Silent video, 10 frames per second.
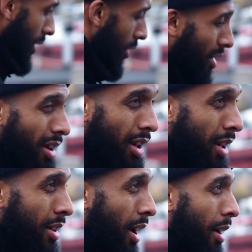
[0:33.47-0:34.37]
A lot
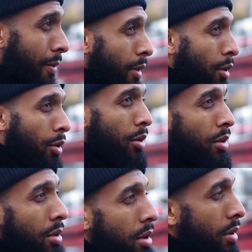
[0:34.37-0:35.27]
that I feel
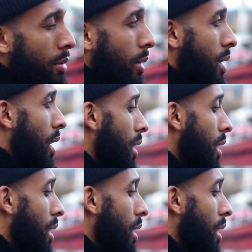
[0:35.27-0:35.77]
when